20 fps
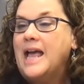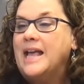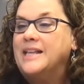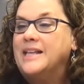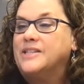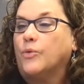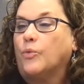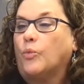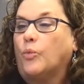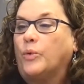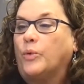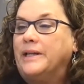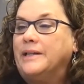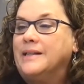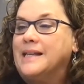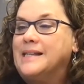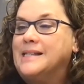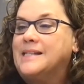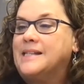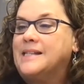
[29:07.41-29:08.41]
is it
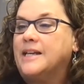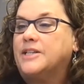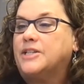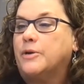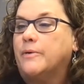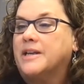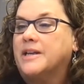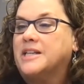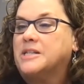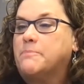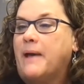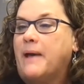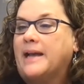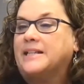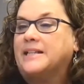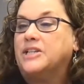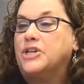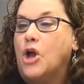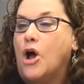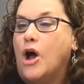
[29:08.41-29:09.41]
realistic to
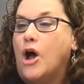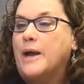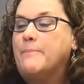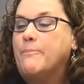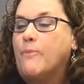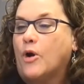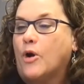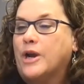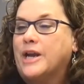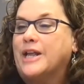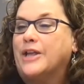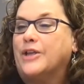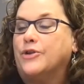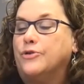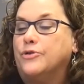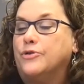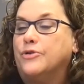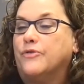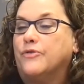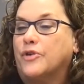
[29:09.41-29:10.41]
expect non-marketing
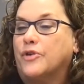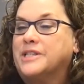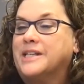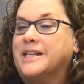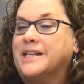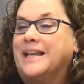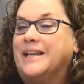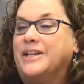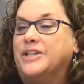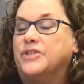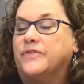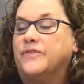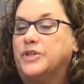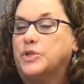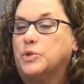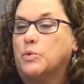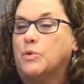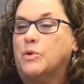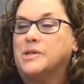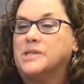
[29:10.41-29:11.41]
university
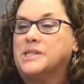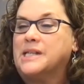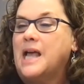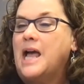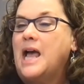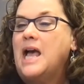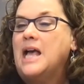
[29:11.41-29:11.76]
individuals,